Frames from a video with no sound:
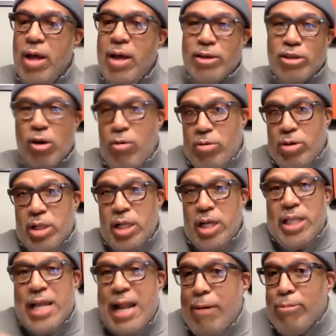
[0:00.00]
So
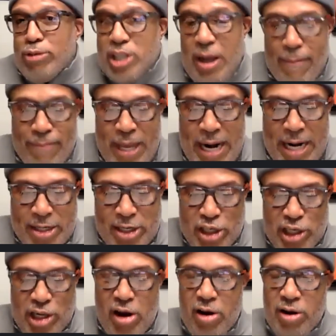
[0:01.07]
clearly that was something that I
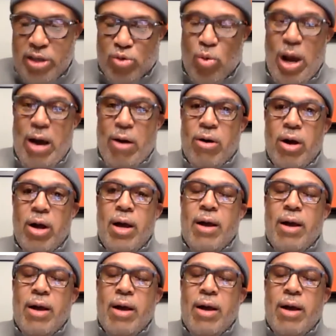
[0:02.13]
just learned as well.